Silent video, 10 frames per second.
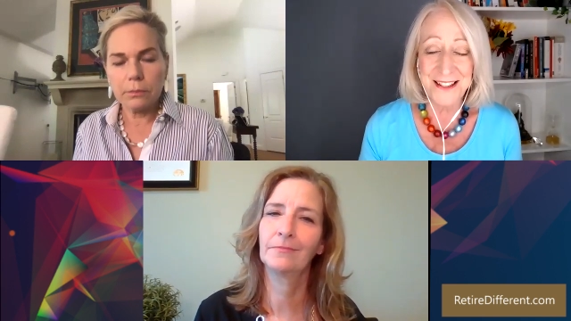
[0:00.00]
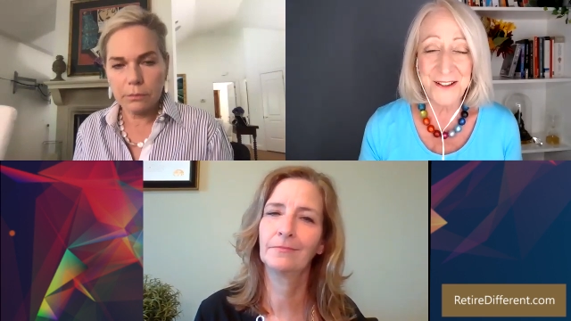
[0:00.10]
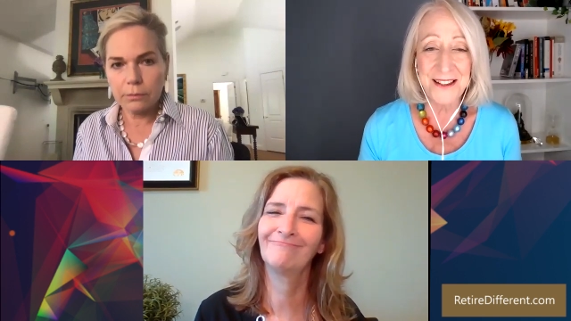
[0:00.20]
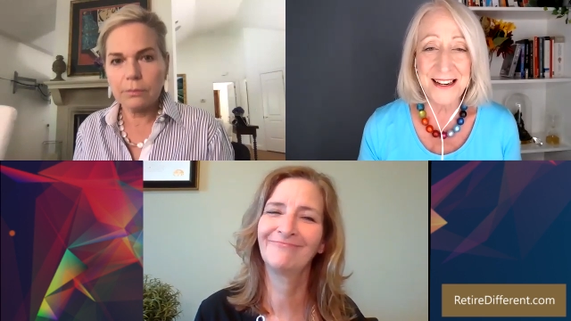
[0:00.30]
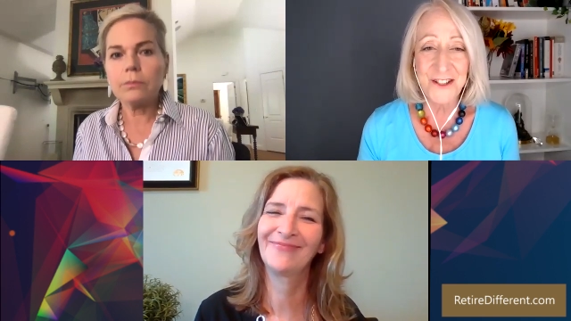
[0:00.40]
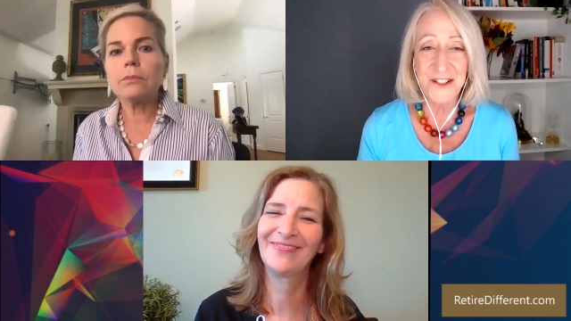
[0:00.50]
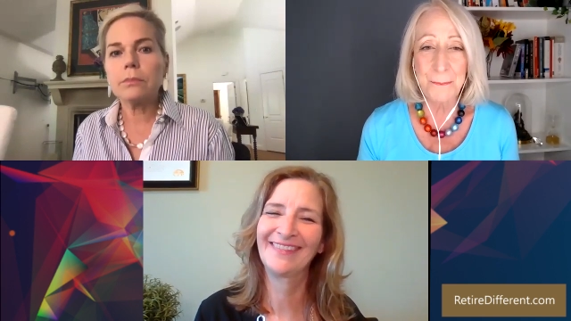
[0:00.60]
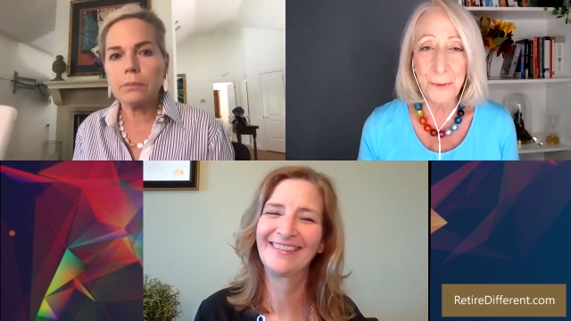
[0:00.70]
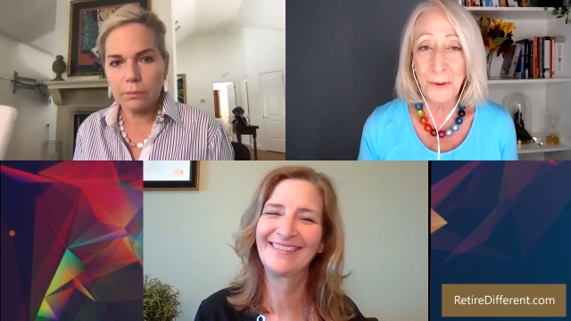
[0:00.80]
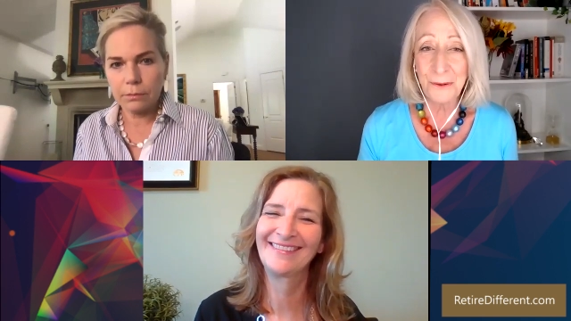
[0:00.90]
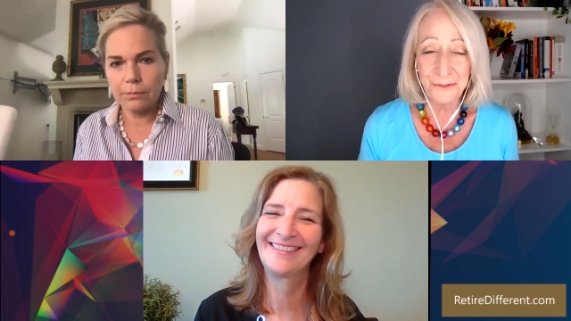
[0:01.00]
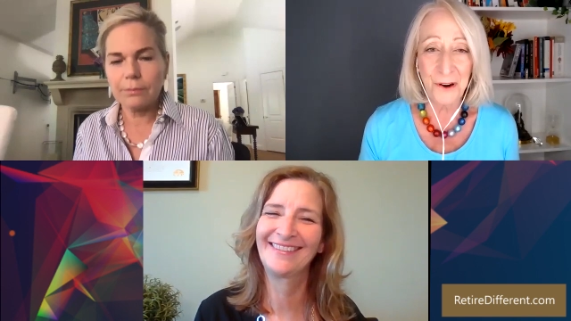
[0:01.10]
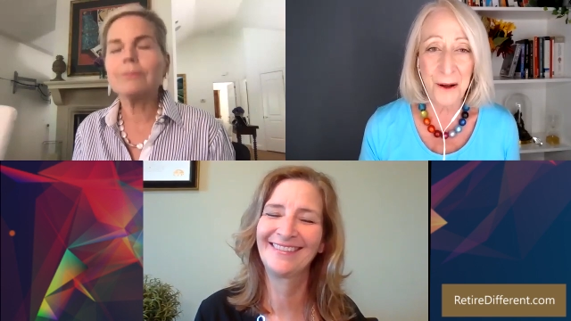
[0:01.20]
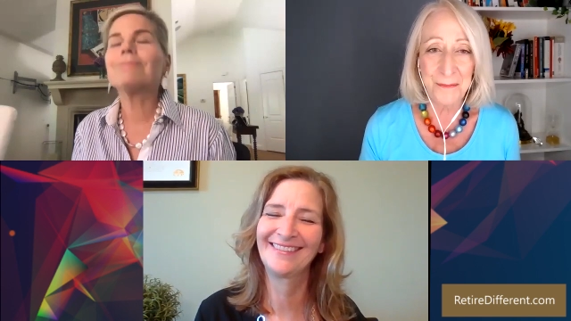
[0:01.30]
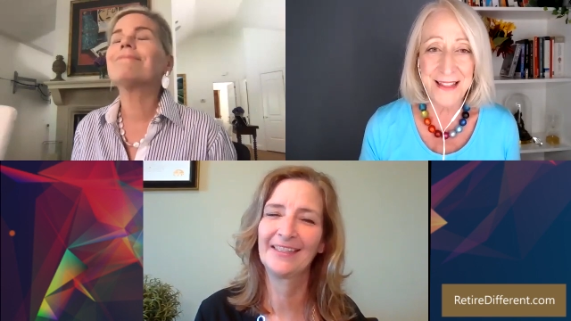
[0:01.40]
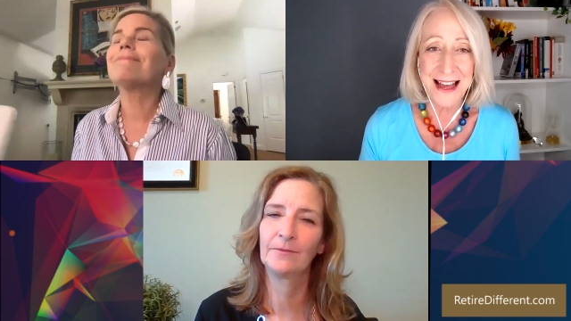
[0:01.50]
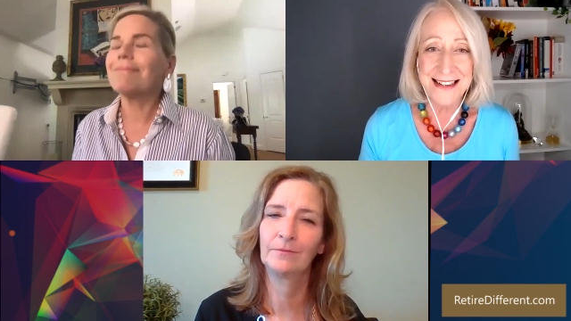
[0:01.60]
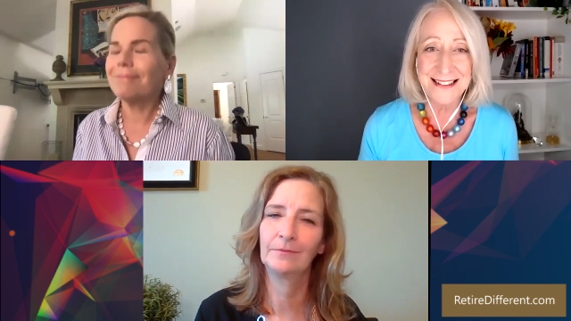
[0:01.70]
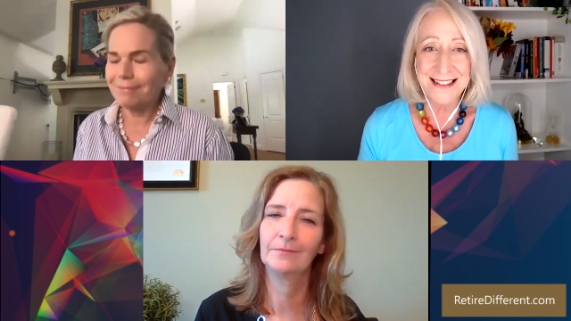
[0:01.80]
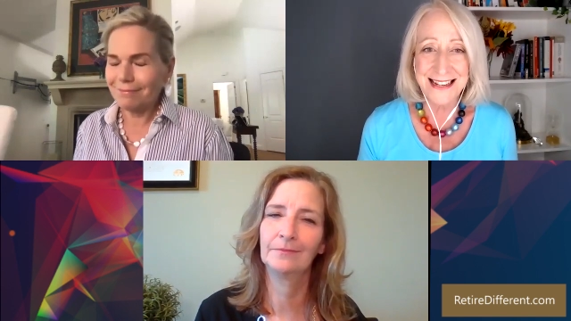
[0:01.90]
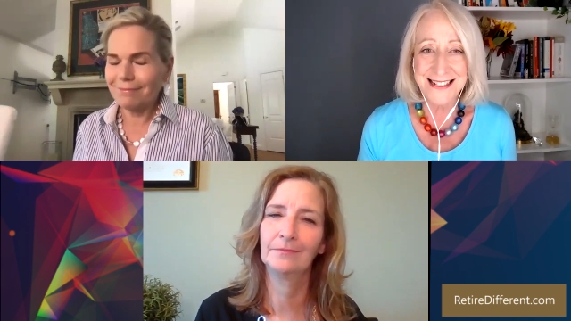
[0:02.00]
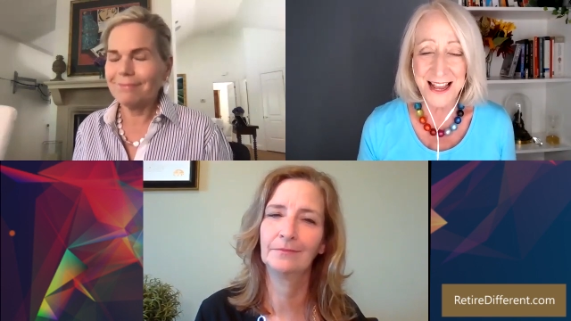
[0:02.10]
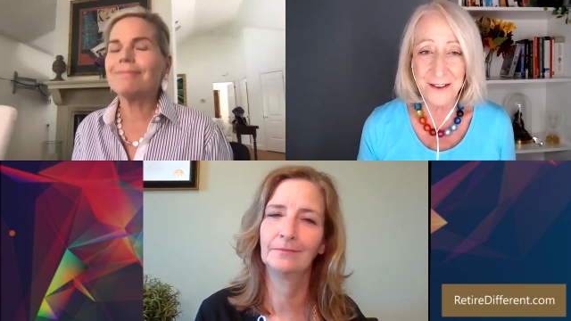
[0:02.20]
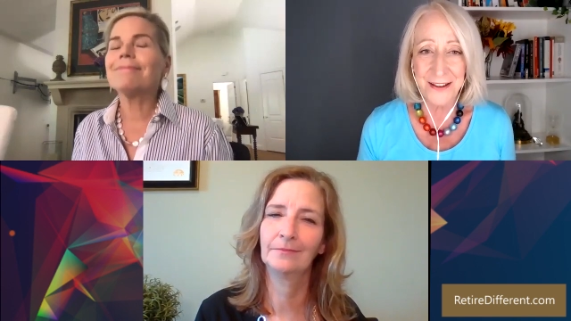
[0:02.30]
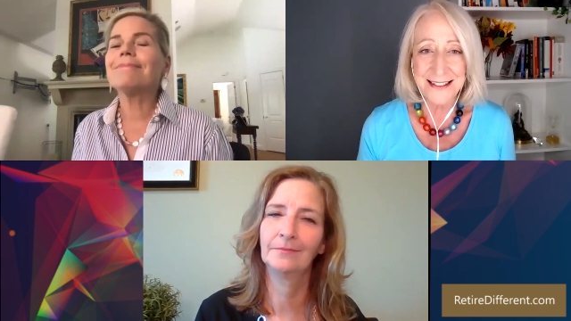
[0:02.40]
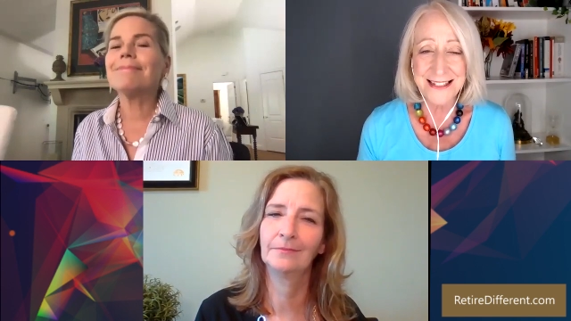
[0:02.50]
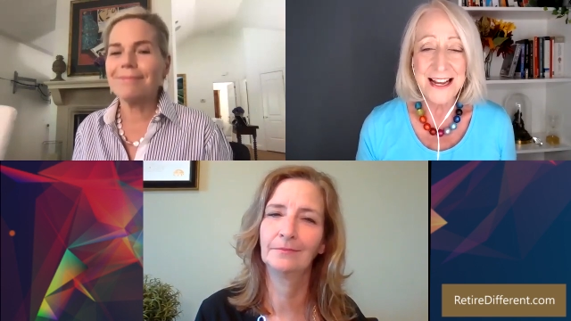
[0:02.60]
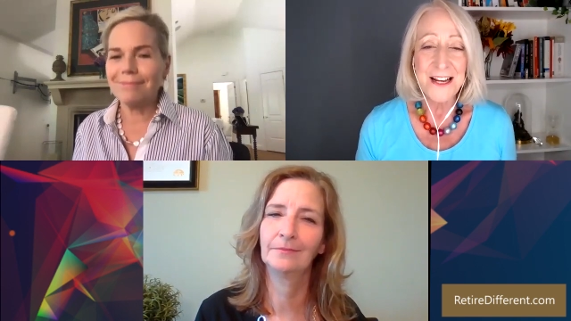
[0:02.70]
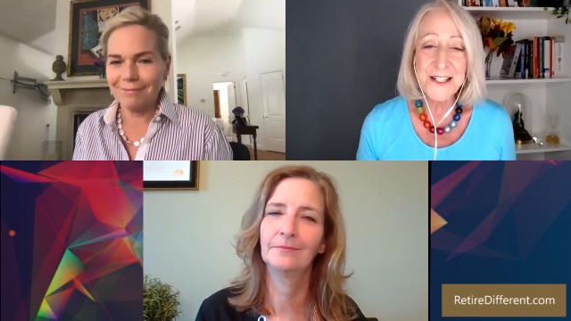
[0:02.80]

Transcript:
Speaker 1: that you can actually pull from that that savings.